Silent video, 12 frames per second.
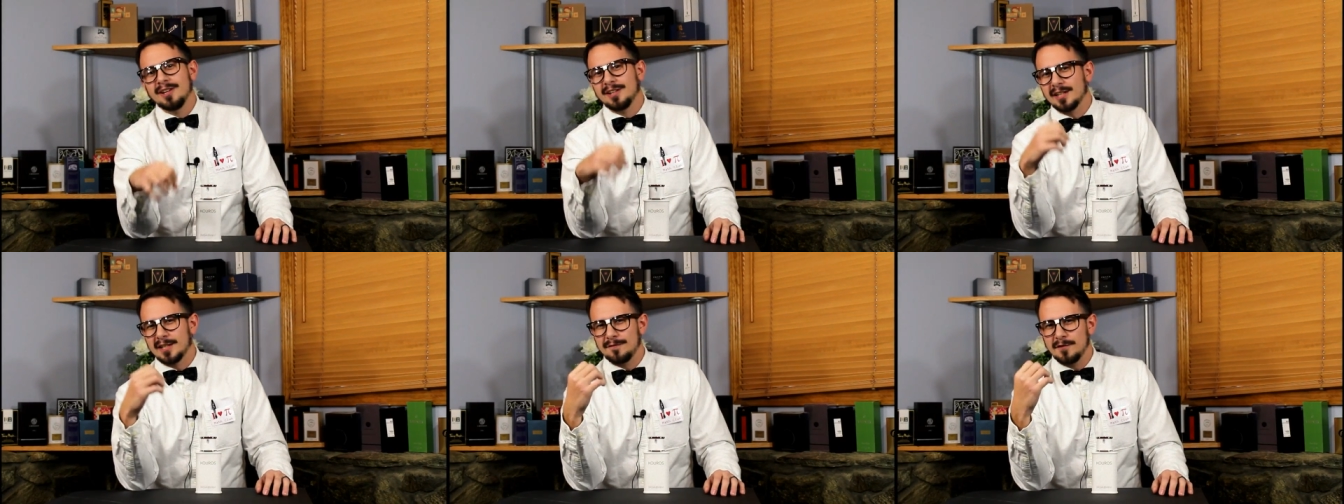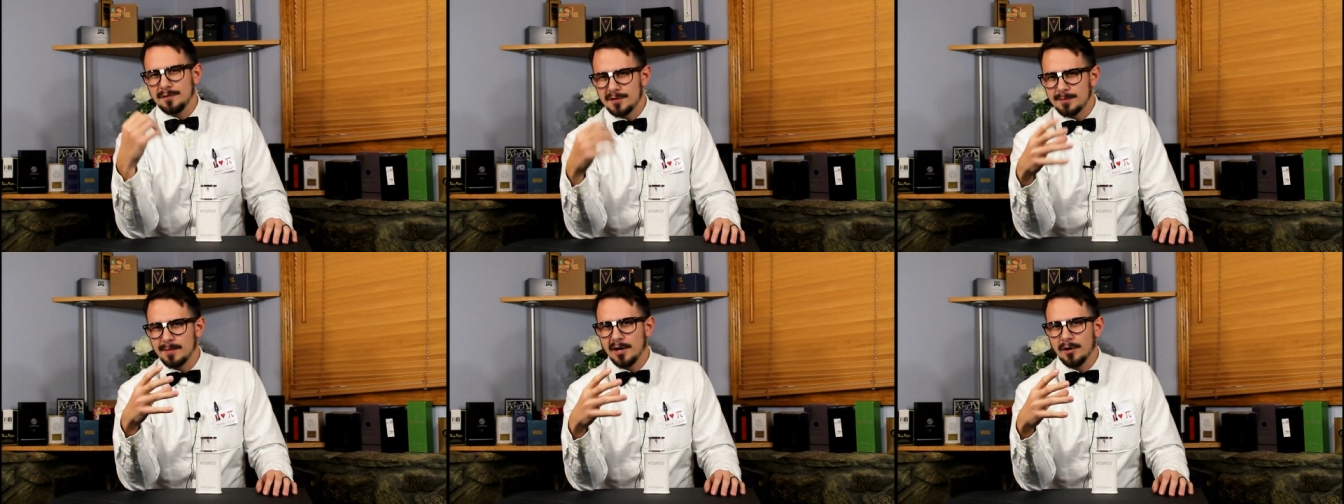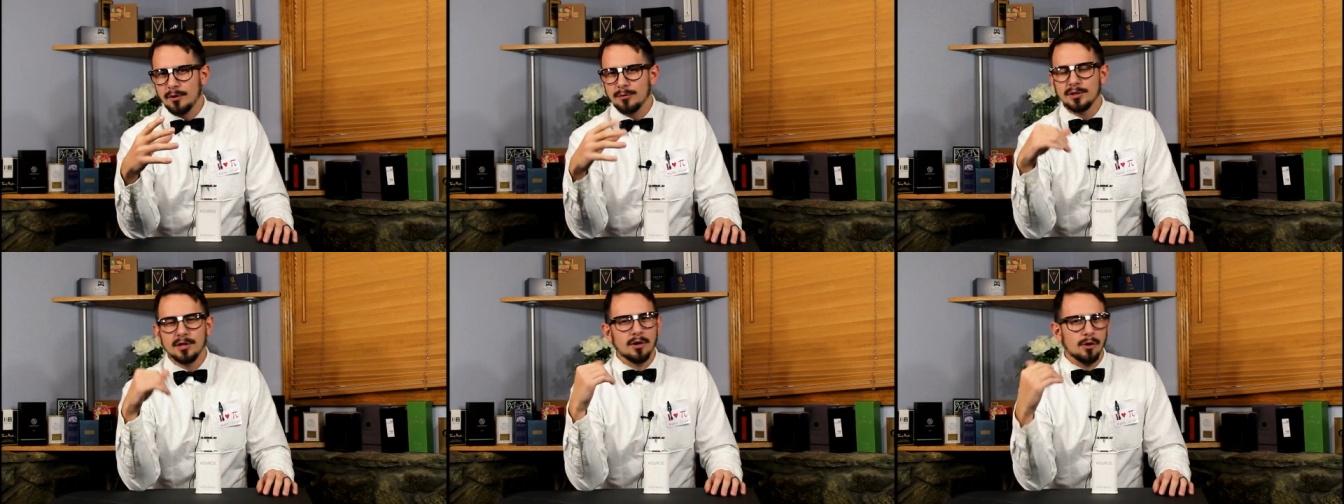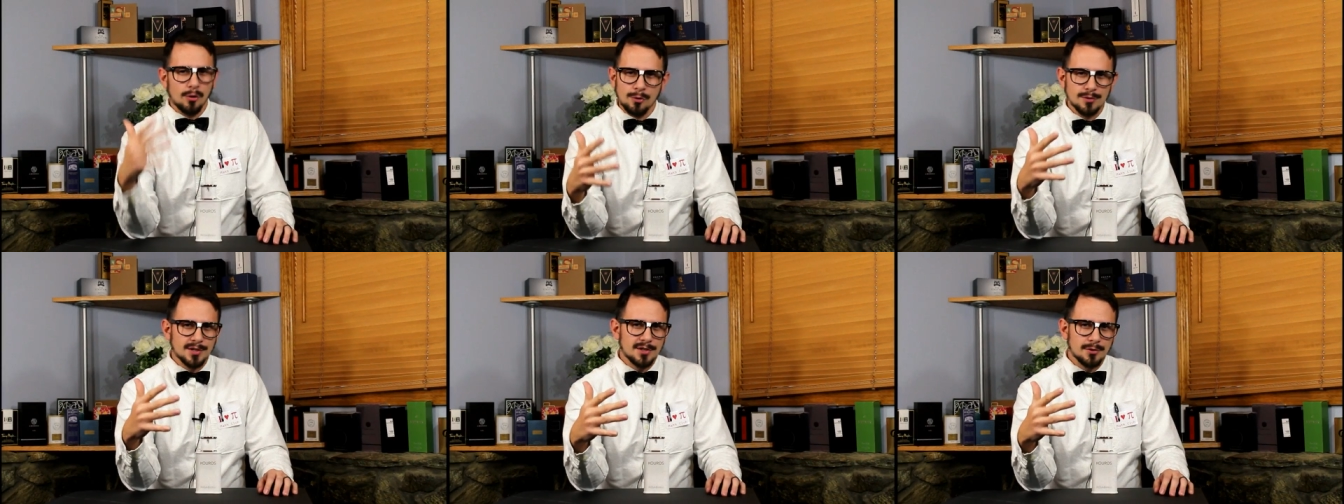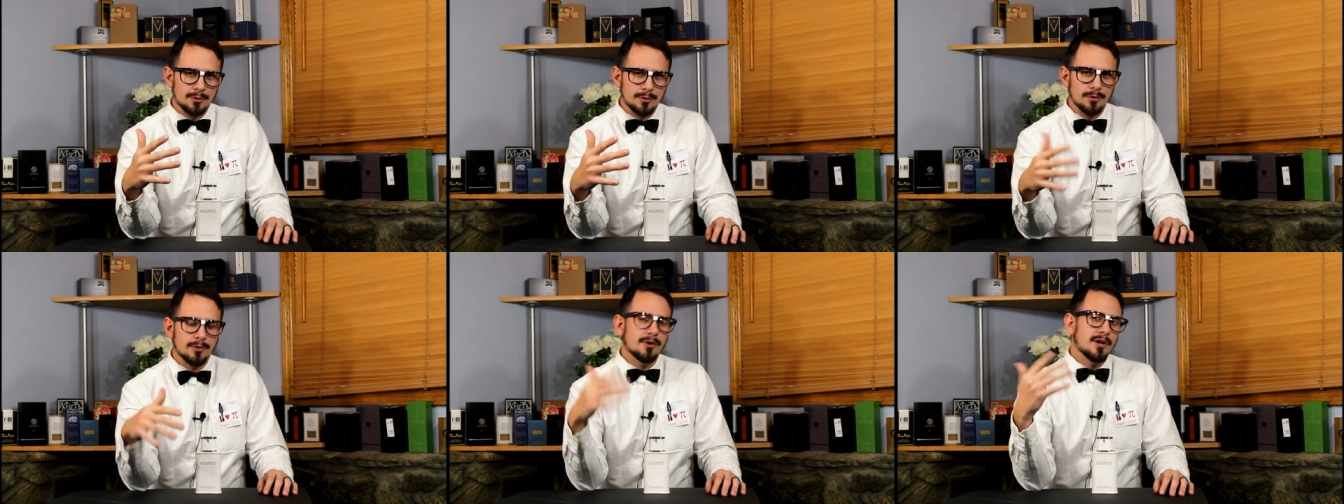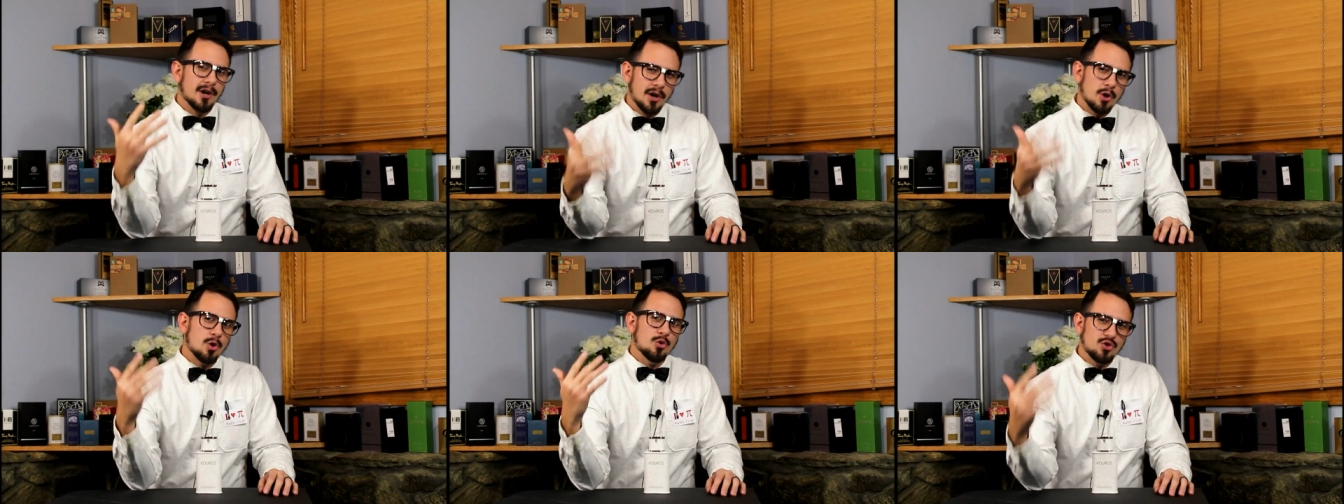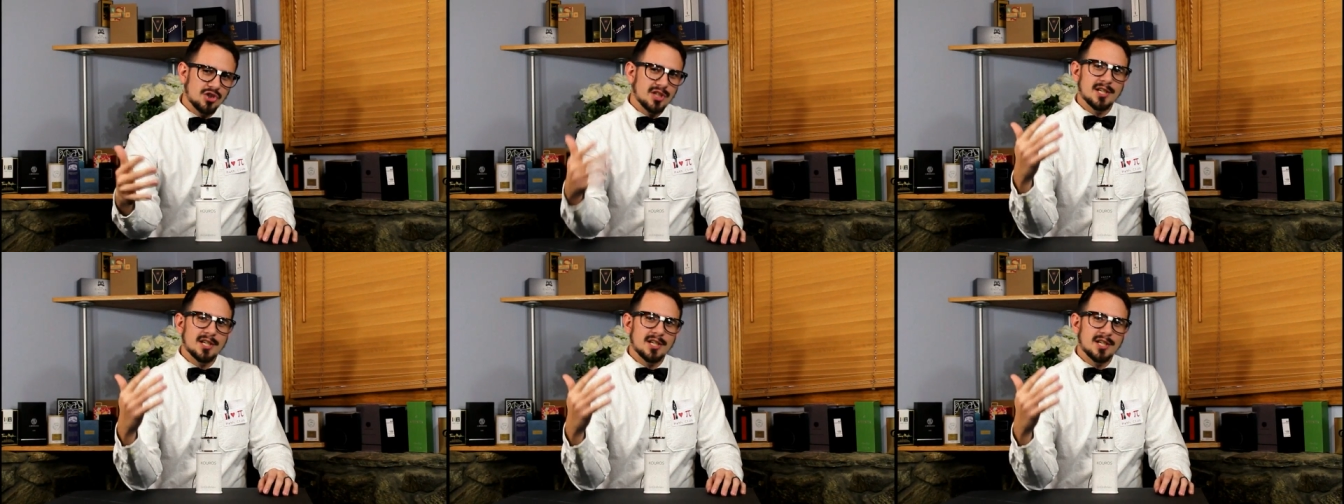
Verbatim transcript: Like if you've smelled old school OG